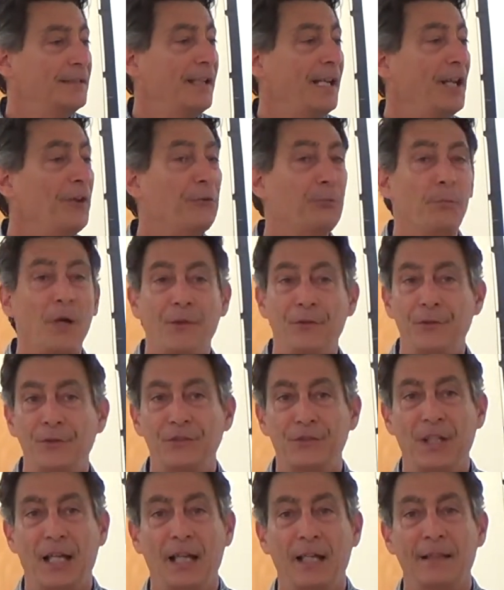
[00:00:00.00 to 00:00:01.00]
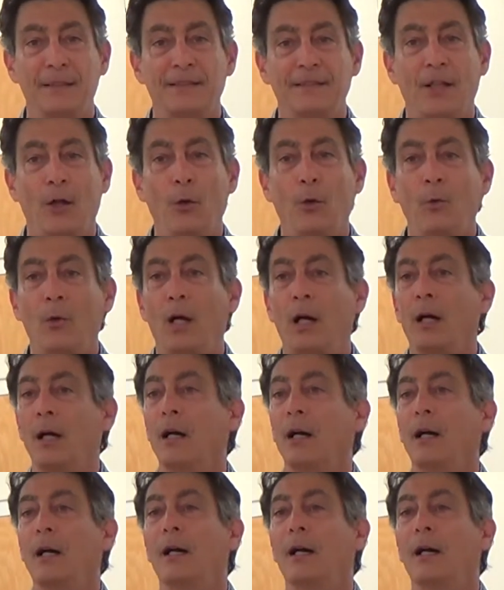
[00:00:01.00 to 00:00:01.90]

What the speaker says: Today's Mother's Day, so